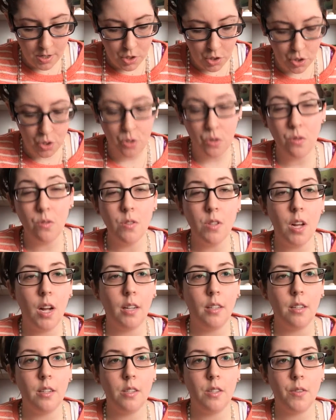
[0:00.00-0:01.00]
choose
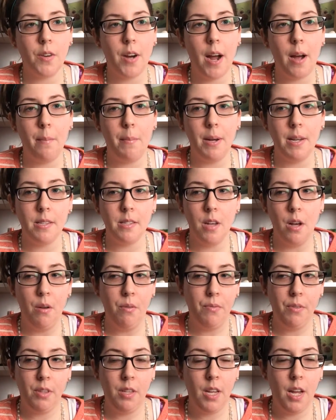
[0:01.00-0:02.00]
not to surround
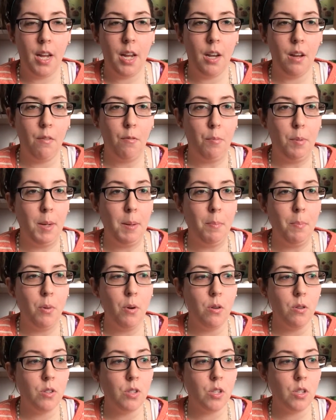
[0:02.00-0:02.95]
myself with negative people.